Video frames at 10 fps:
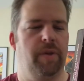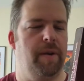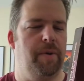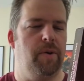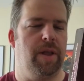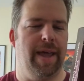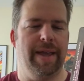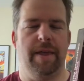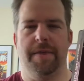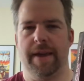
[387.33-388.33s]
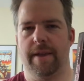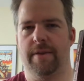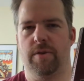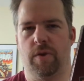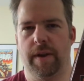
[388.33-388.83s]
runabout collecty
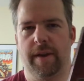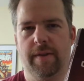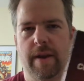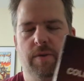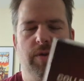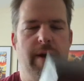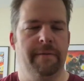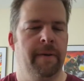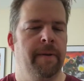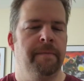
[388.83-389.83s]
things, Sonic style stuff.